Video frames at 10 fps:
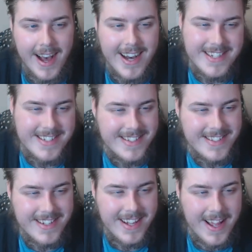
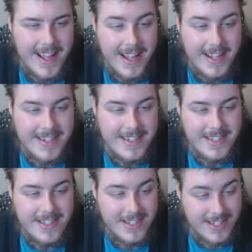And
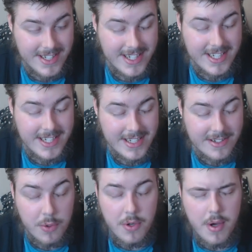she,
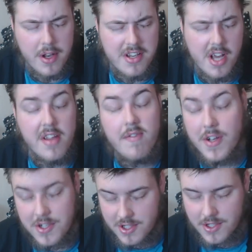sorry, not a
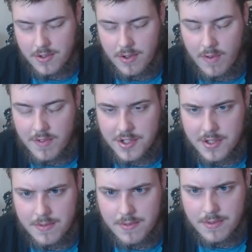diversity officer.
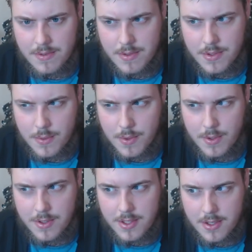Is it
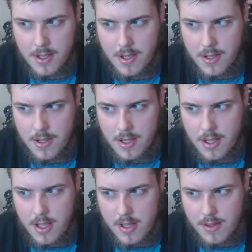equality?
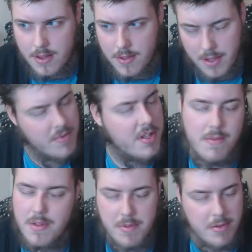
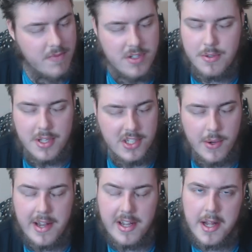The two things
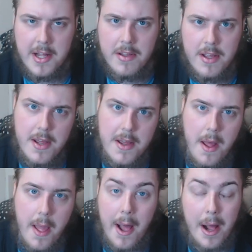go hand in
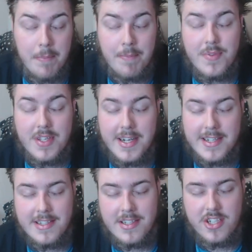hand.
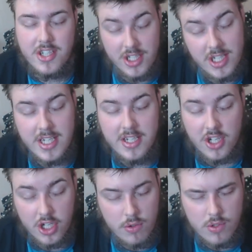And she is
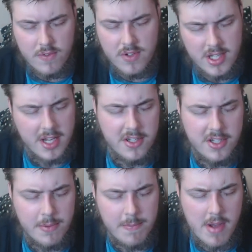accused of
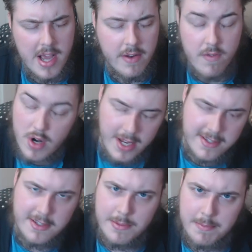sexism and of
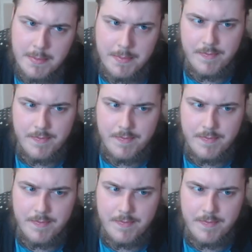racism,